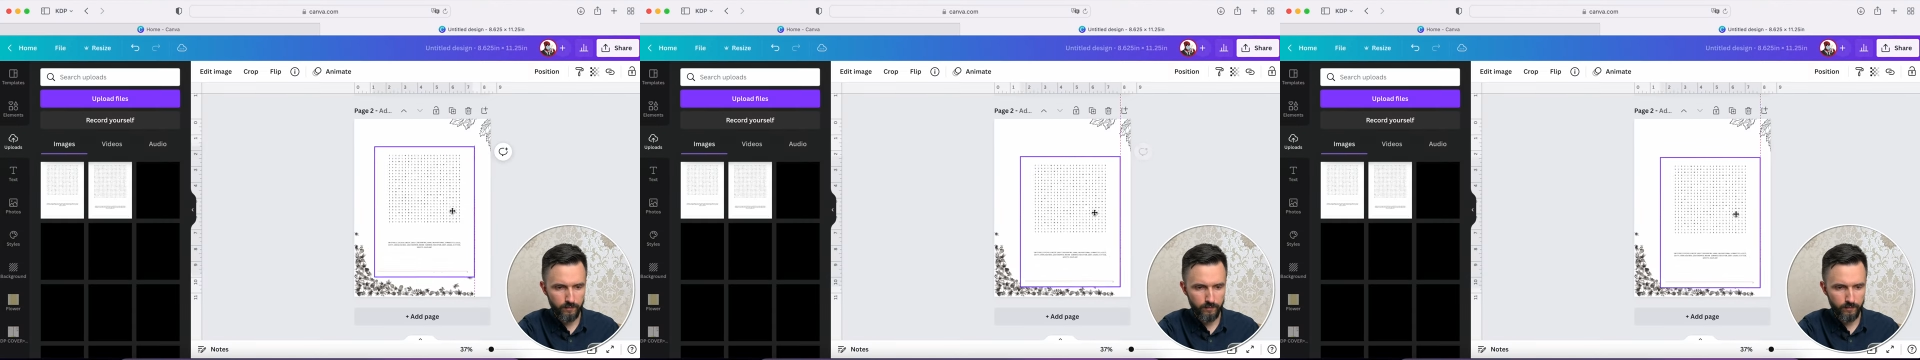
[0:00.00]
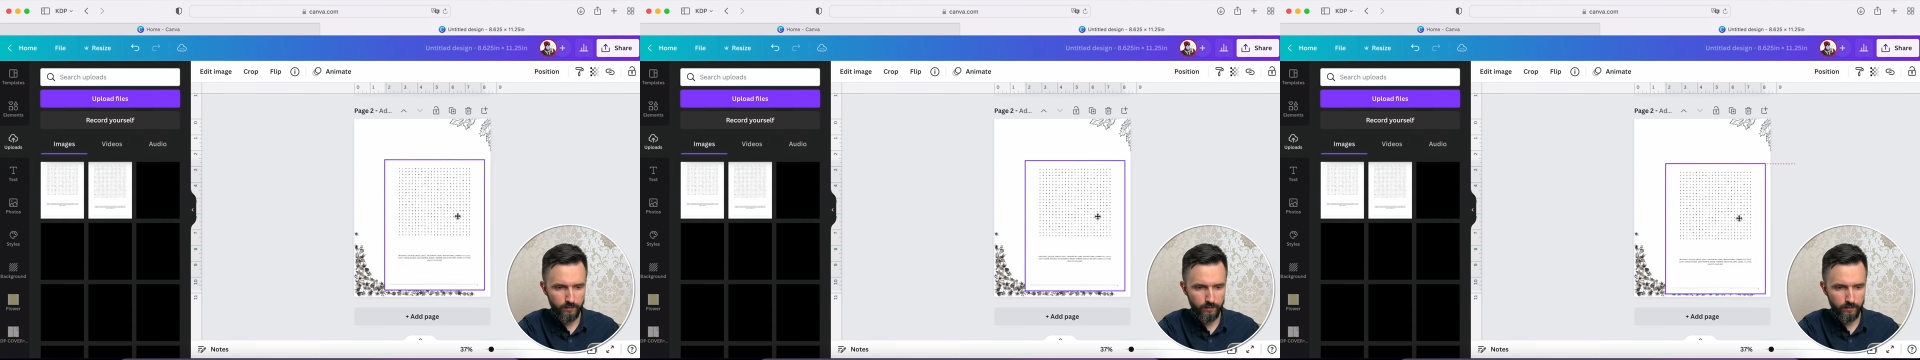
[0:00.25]

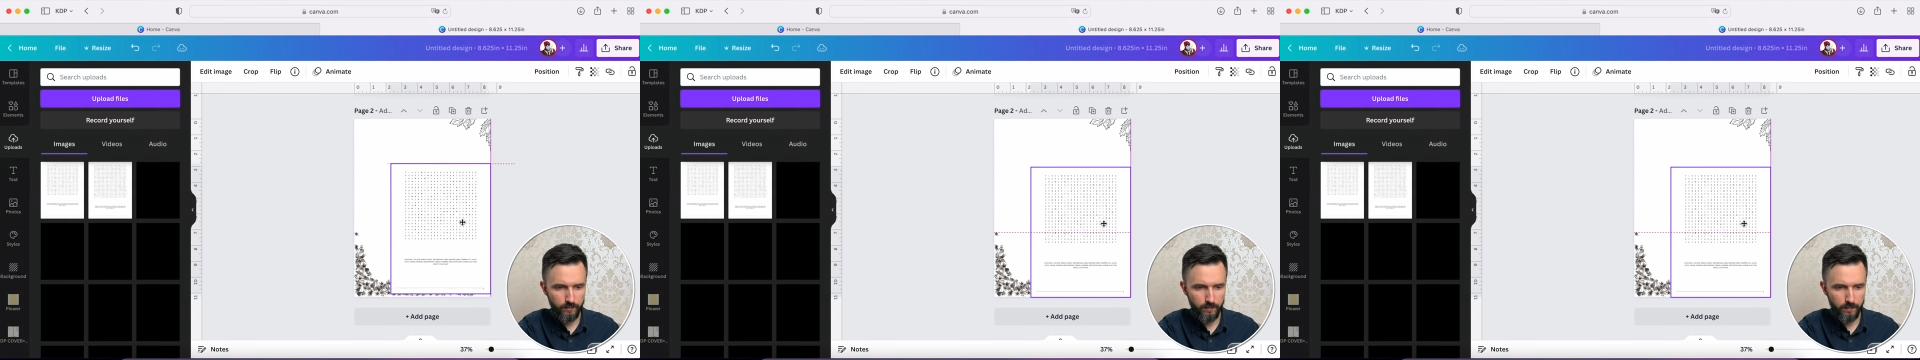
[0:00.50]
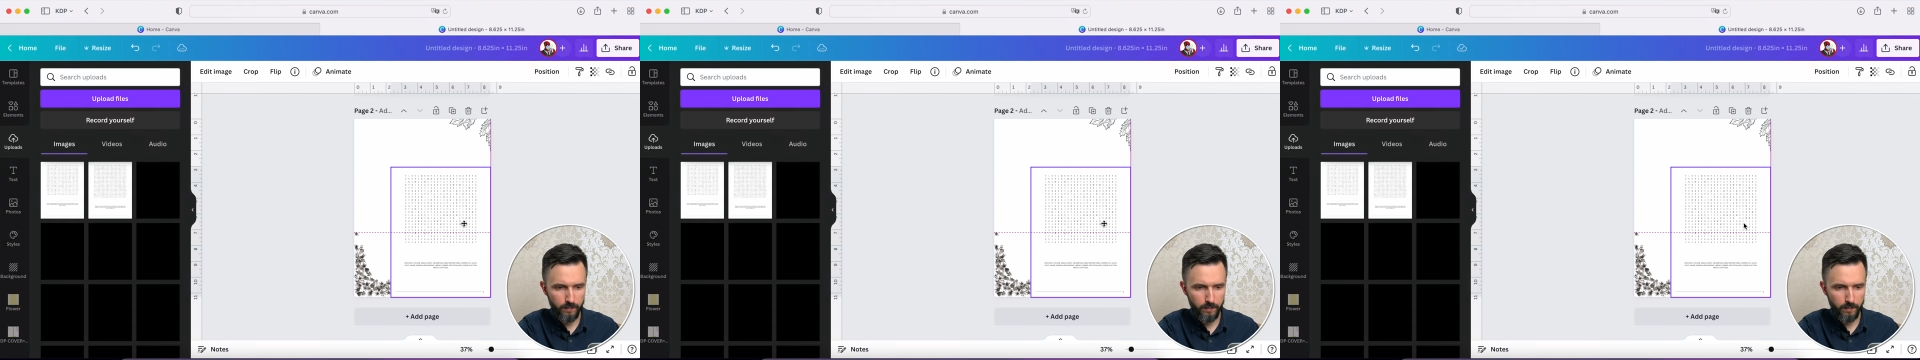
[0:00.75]

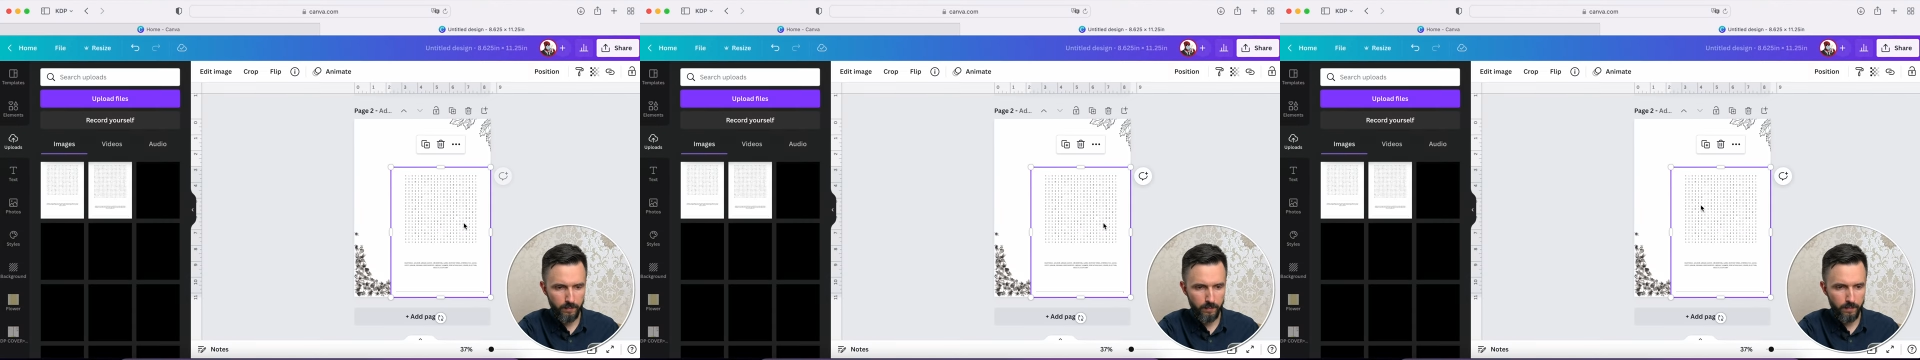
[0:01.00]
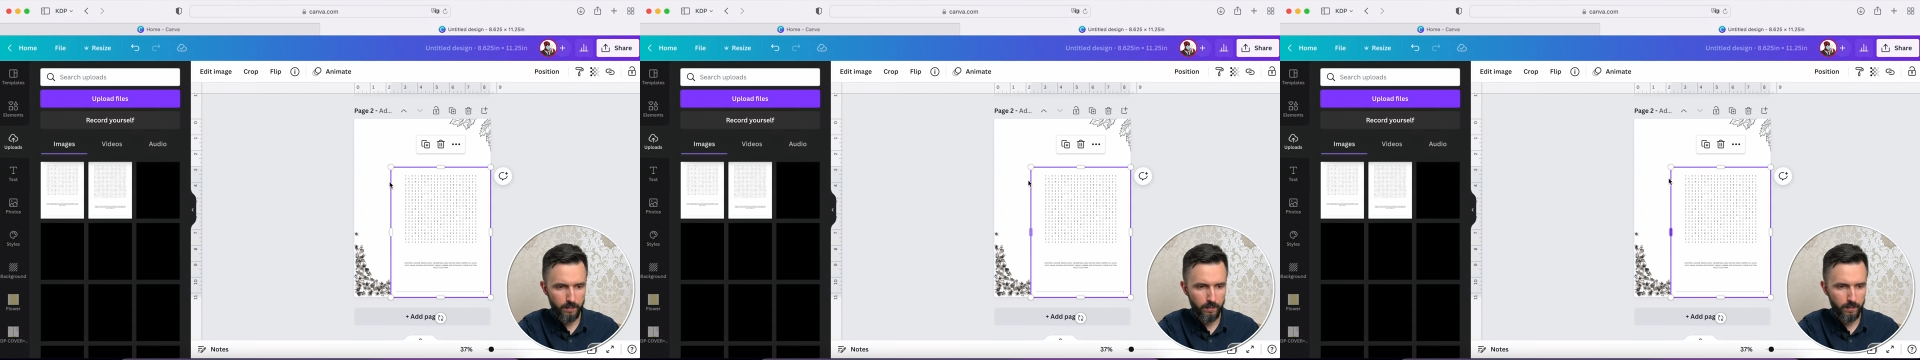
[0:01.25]

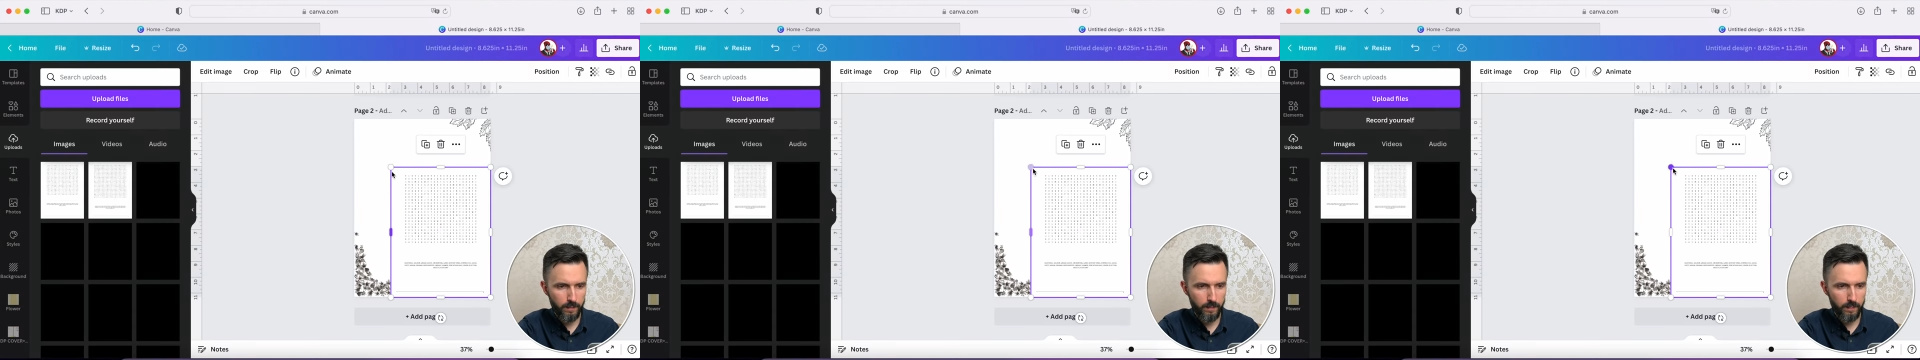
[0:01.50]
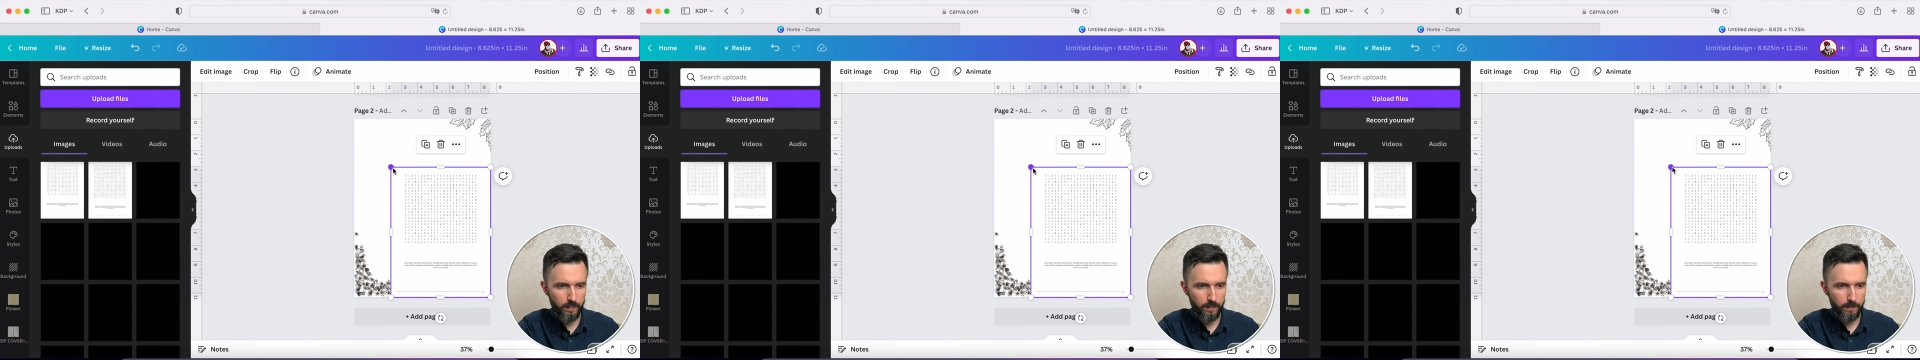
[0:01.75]

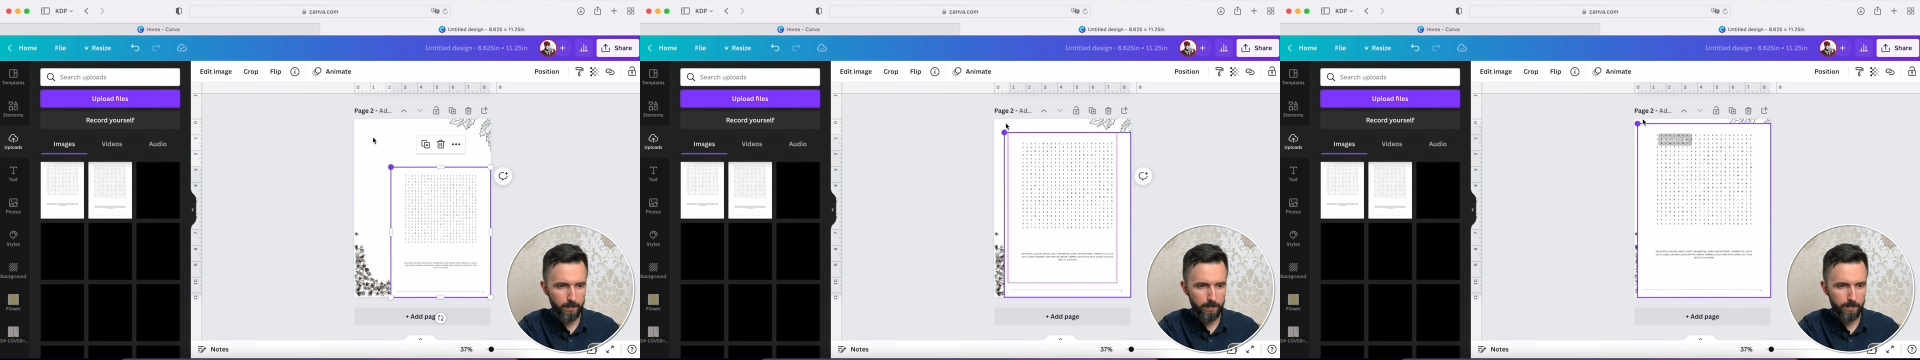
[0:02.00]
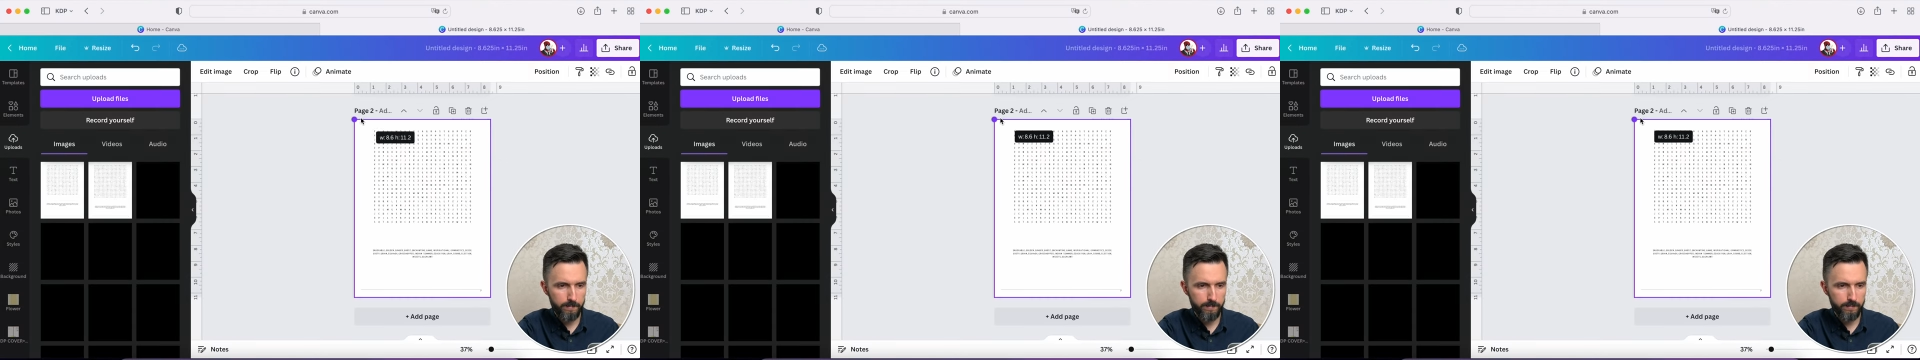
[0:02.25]

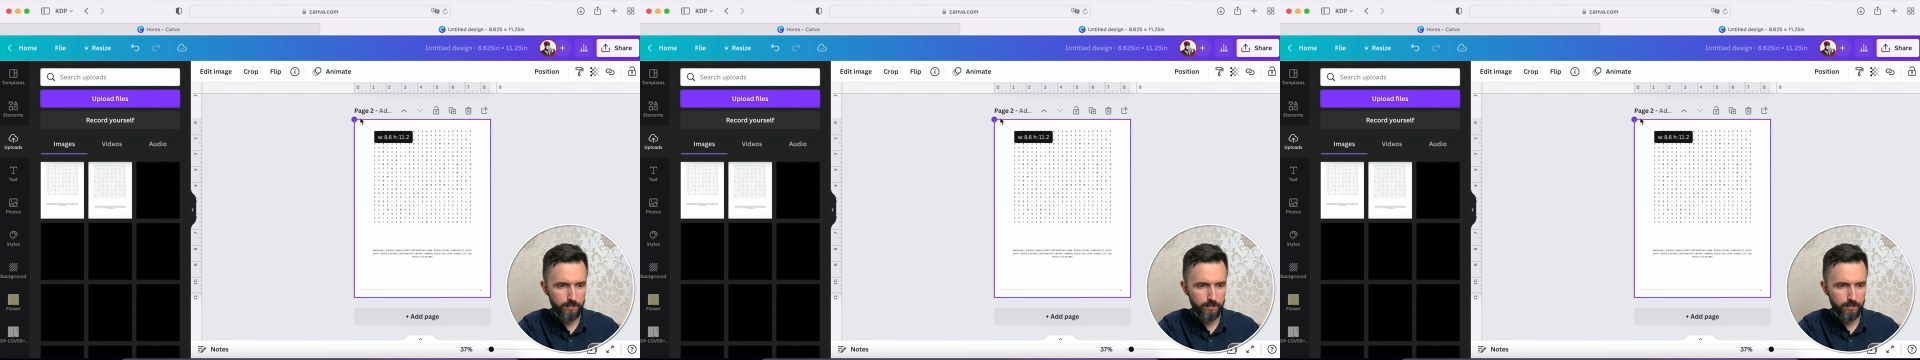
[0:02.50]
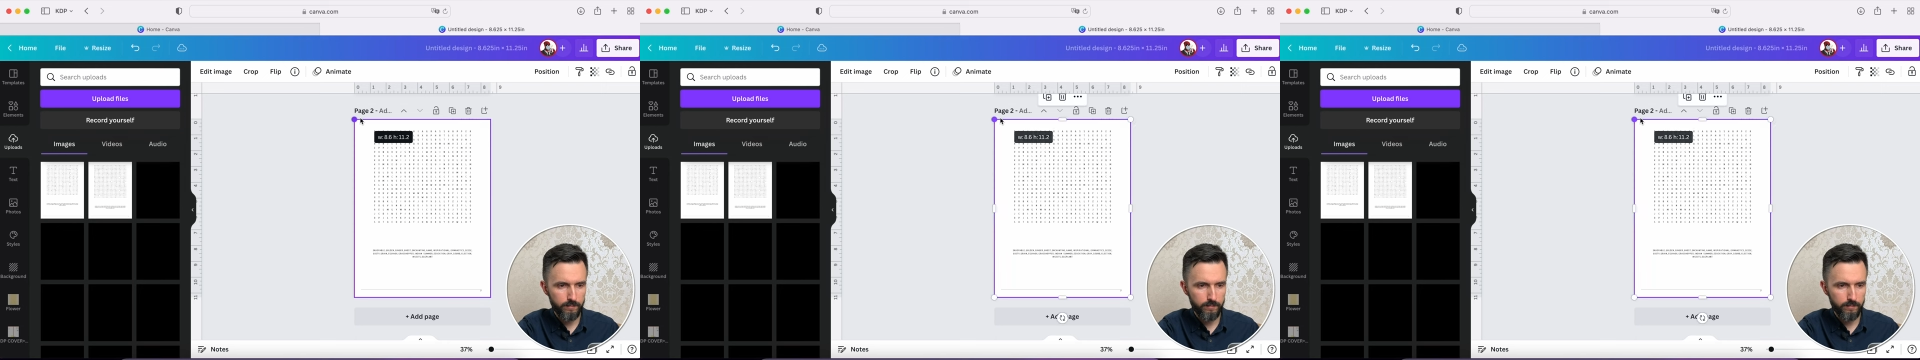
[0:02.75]
Nothing is said.